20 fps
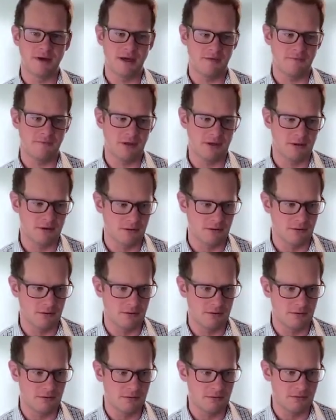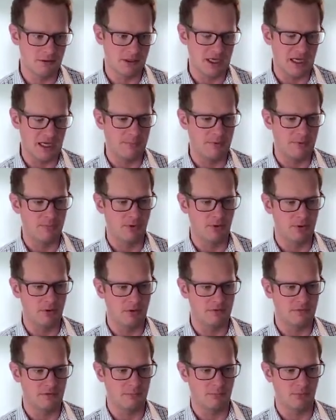having the
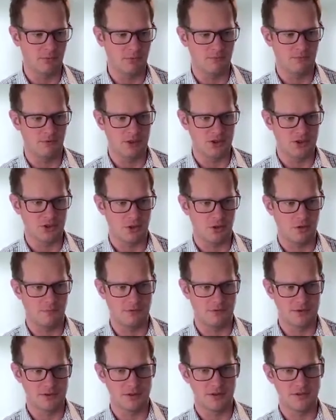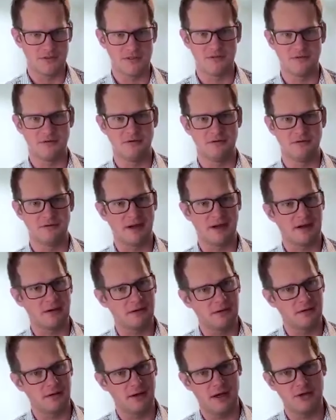capabilities that BlueFletch offers us is
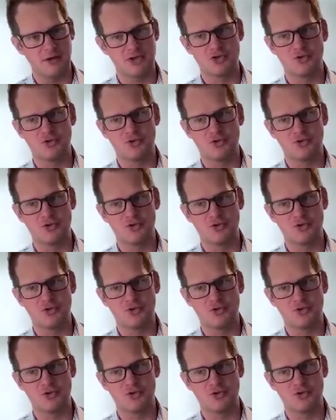exactly that,